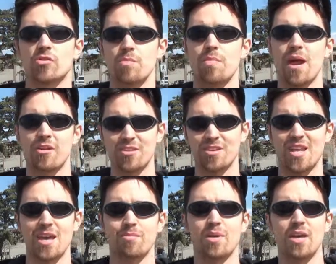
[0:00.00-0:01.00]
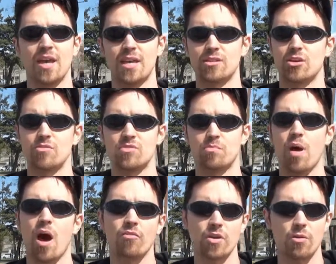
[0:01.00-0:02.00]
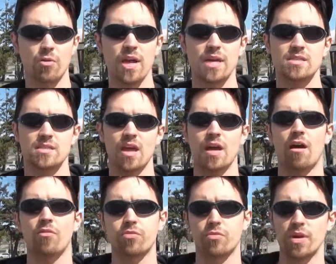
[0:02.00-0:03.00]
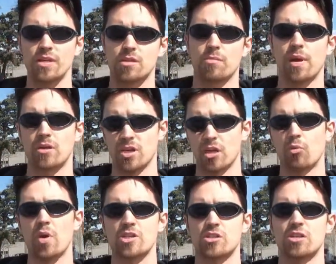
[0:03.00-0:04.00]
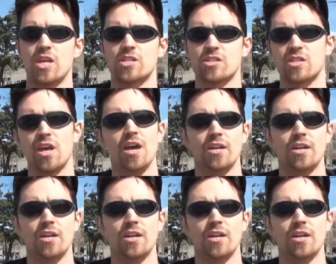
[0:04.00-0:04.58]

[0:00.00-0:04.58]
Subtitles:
Are we better than them in terms of poverty rates and health rates compared to other Western nations?